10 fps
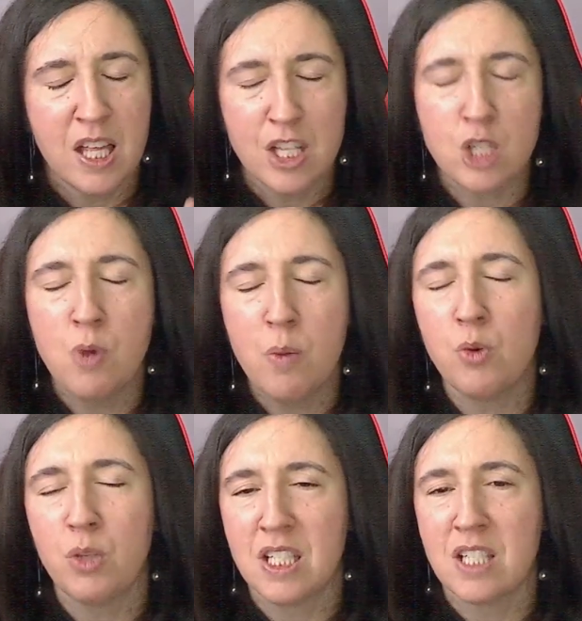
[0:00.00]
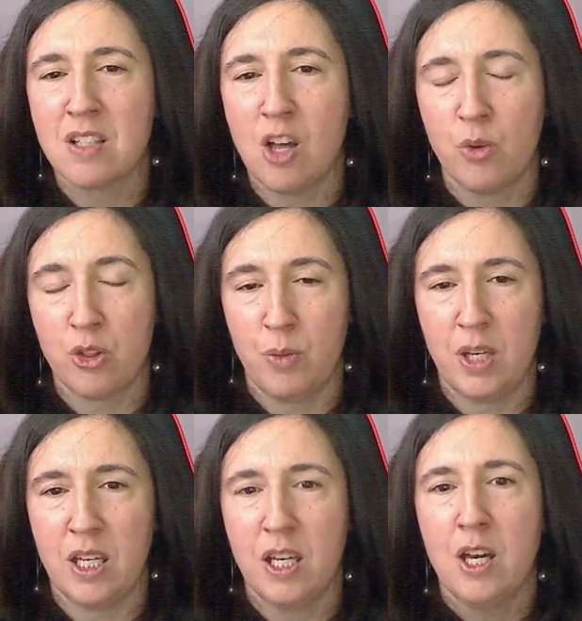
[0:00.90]
This moment really stuck with
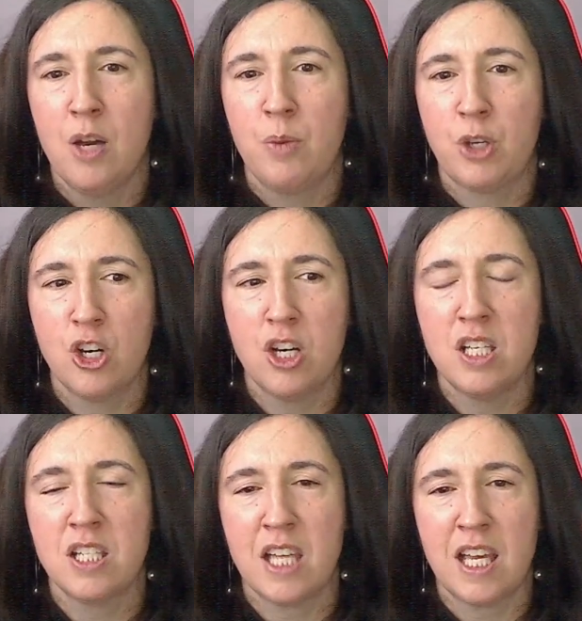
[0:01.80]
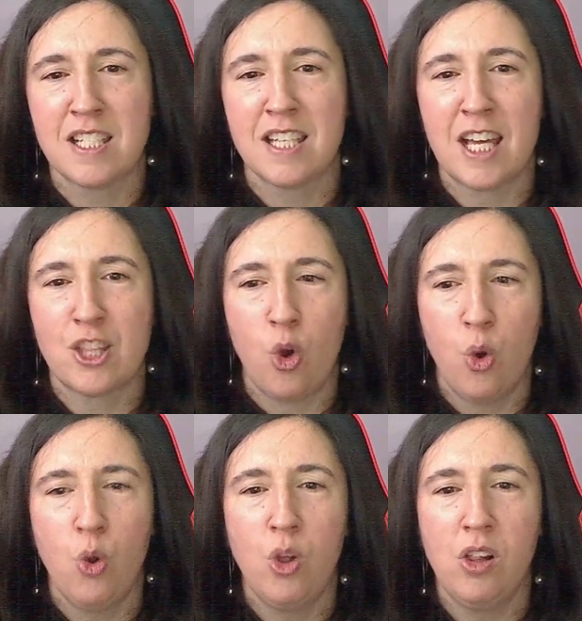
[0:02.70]
me because it's like the
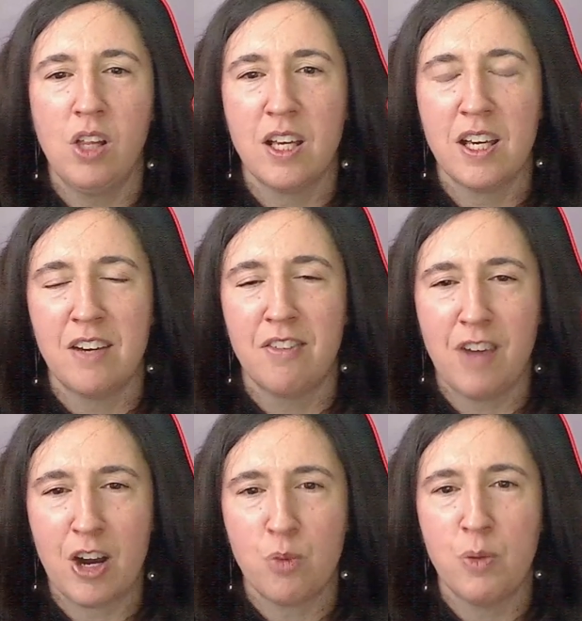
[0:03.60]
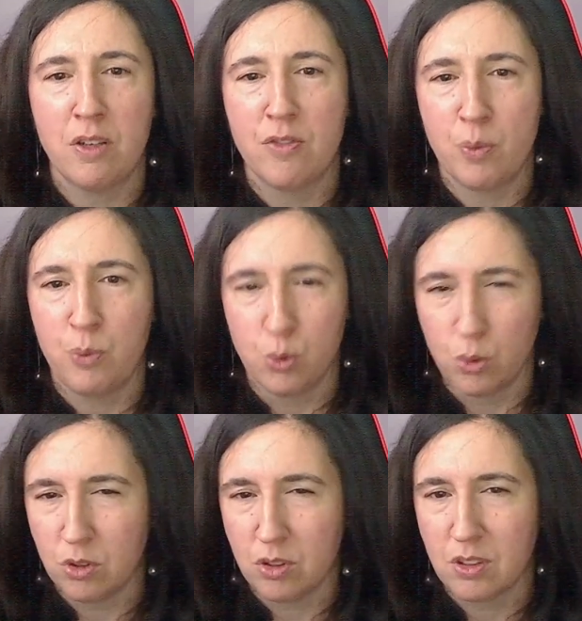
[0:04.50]
whole environment of the
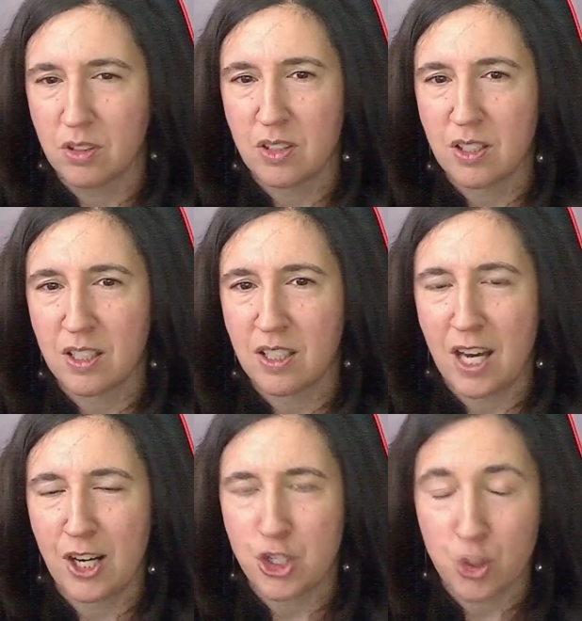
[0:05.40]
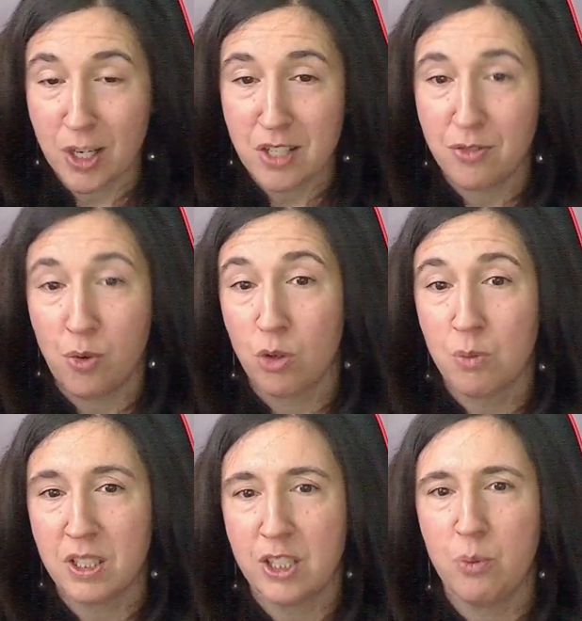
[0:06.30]
pool kind of
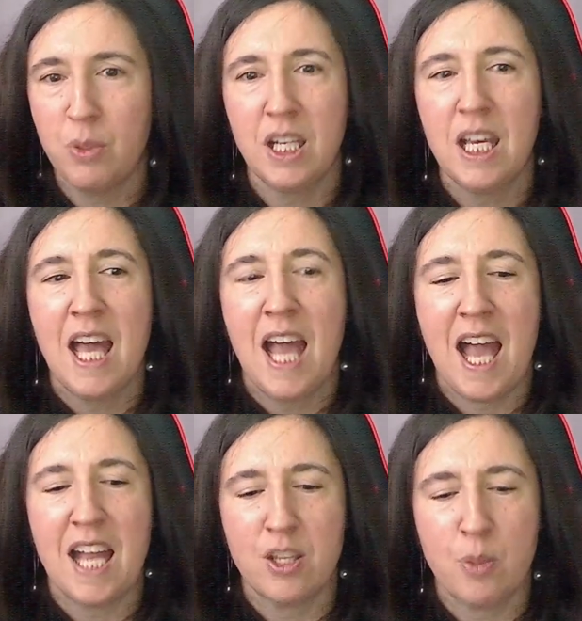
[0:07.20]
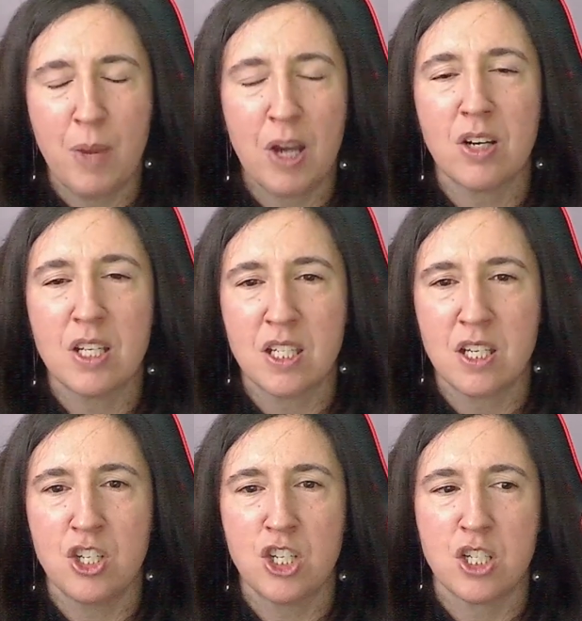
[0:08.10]
transformed a little bit, and the parents
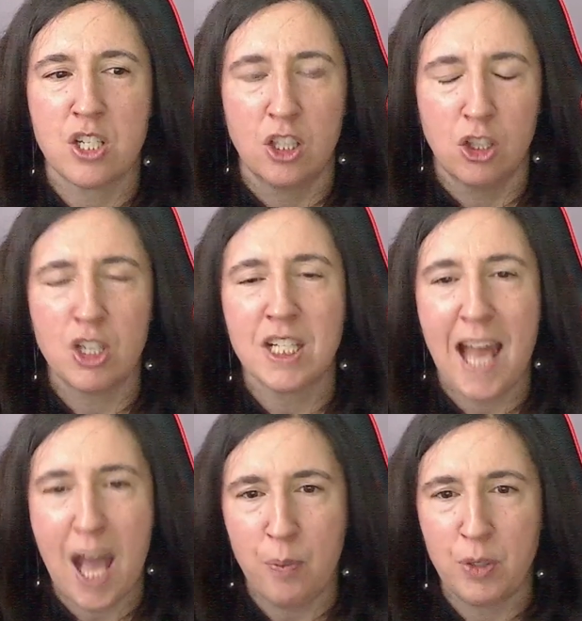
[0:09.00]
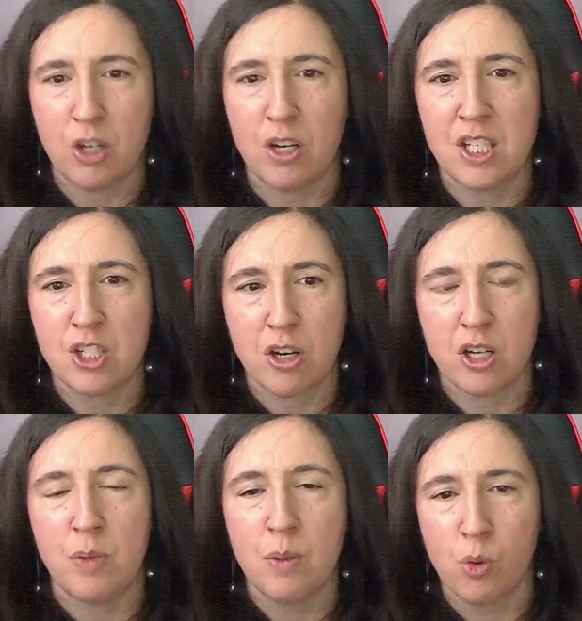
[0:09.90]
just looked happier and started
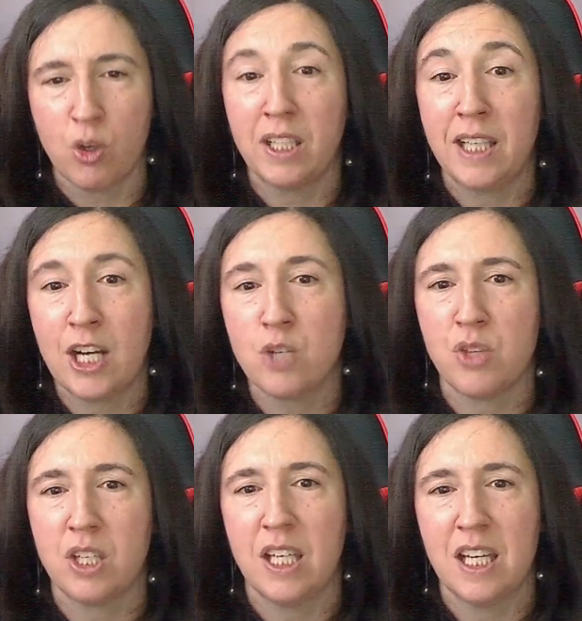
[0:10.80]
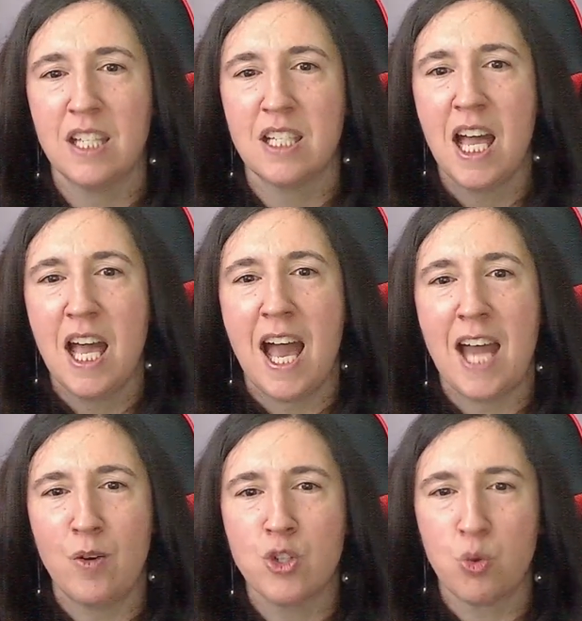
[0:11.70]
to be more engaged with the kids. And
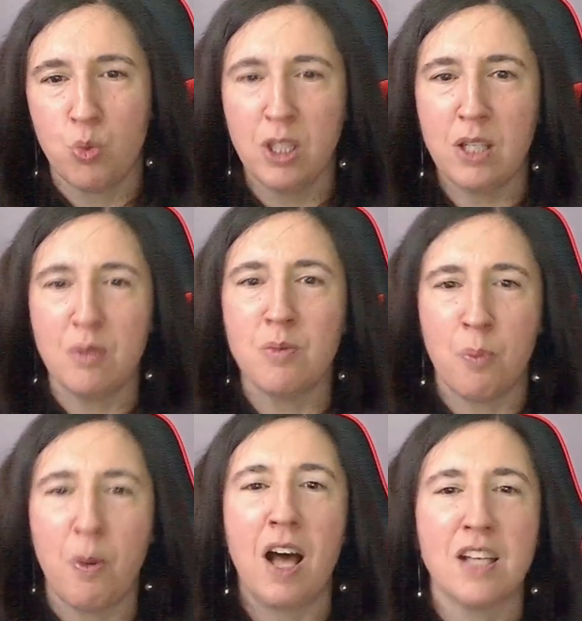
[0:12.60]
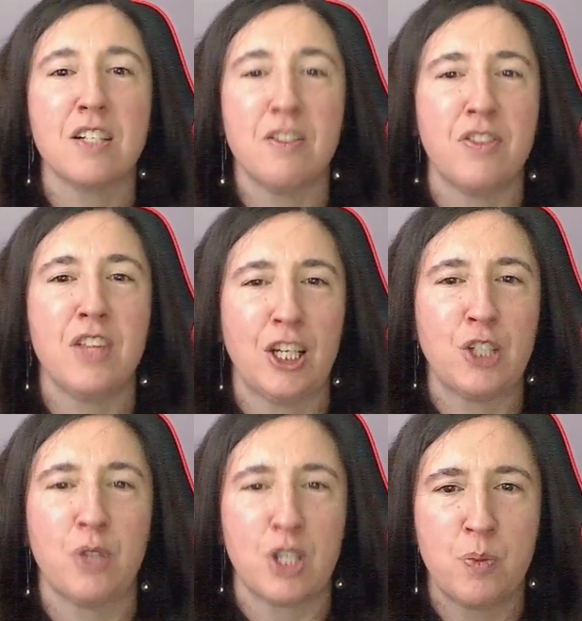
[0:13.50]
it was a really positive thing
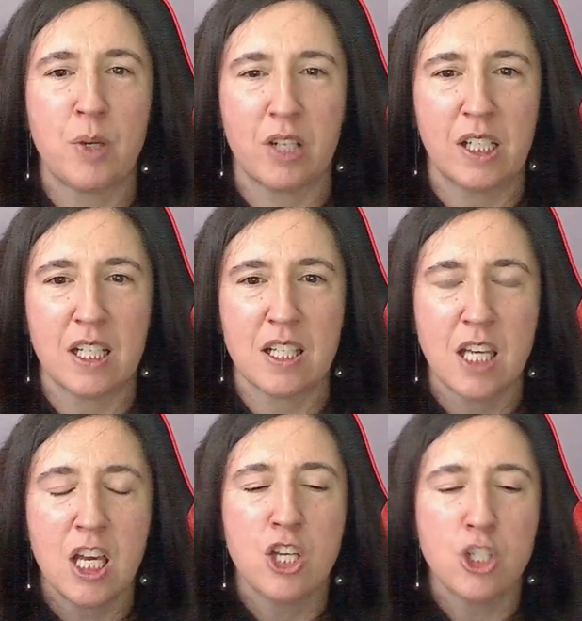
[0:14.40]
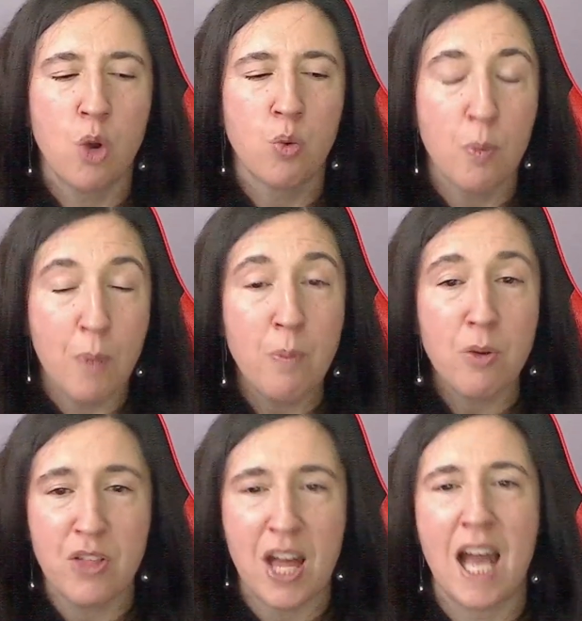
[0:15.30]
to experience. So
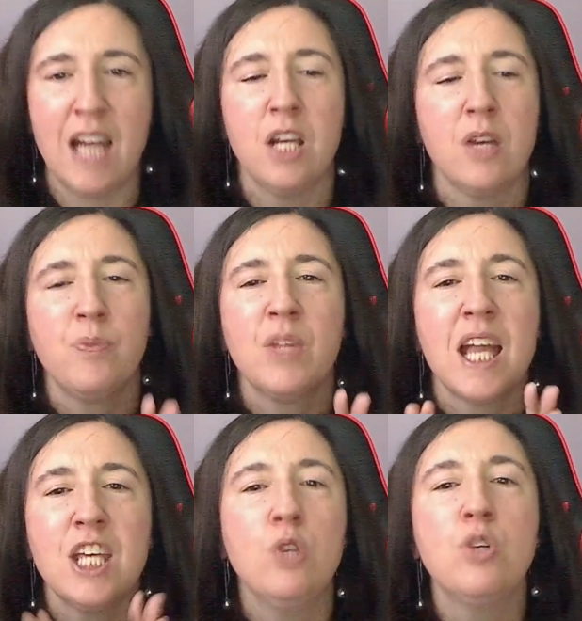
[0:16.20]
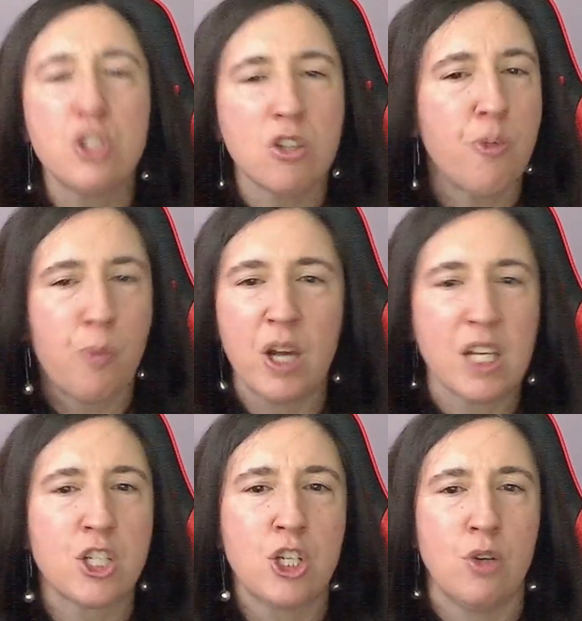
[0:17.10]
remember that you deserve
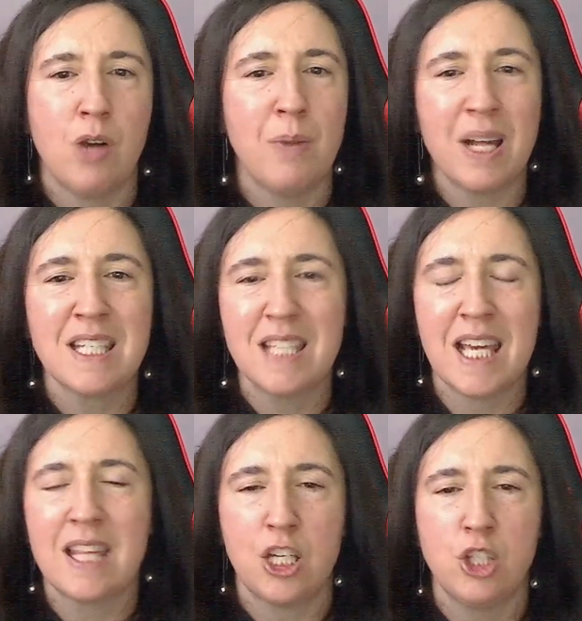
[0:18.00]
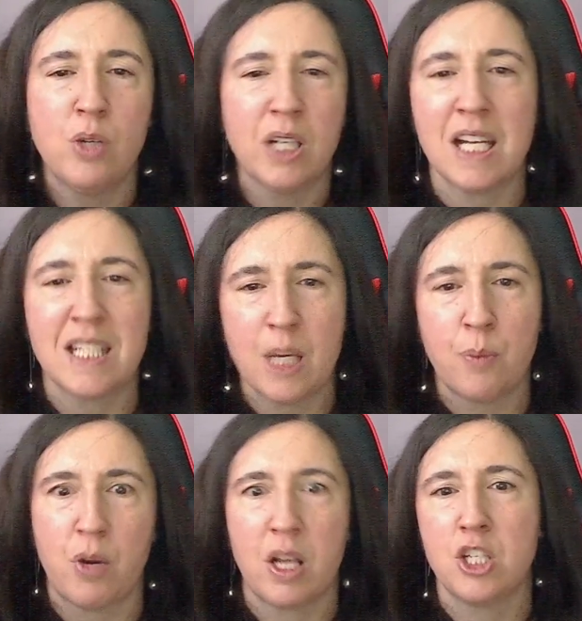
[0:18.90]
breaks too. I'm not saying that you cannot take
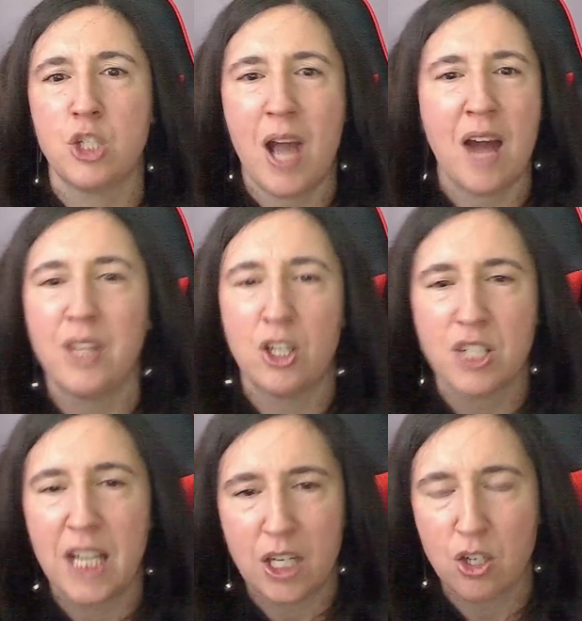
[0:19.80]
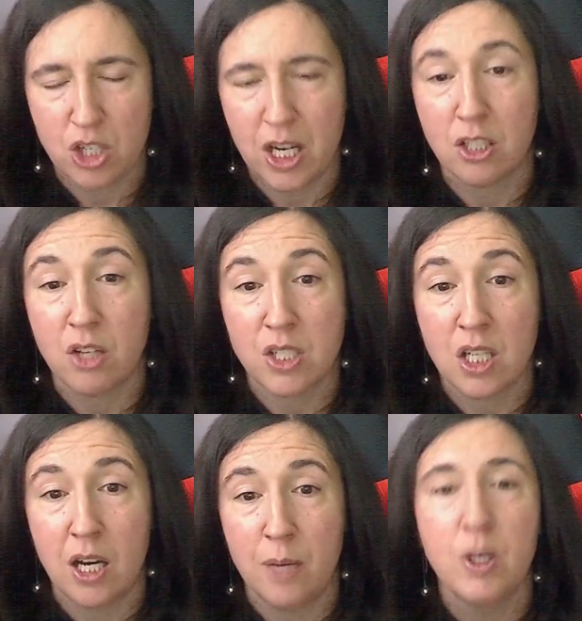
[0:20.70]
breaks, that you have to entertain your child all the
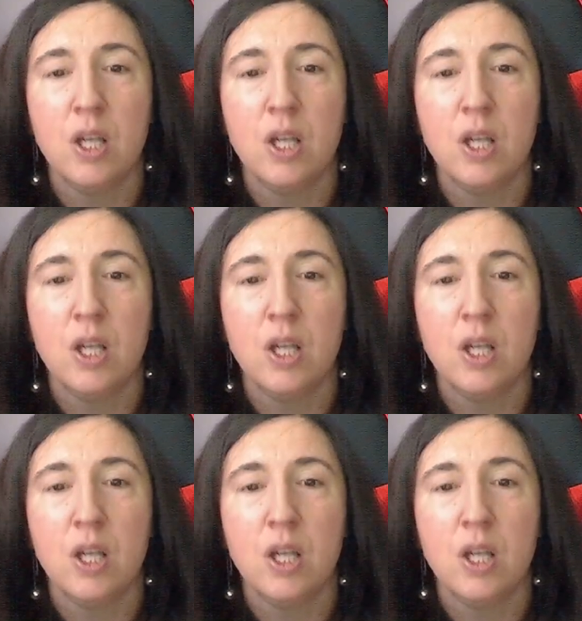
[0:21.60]
time.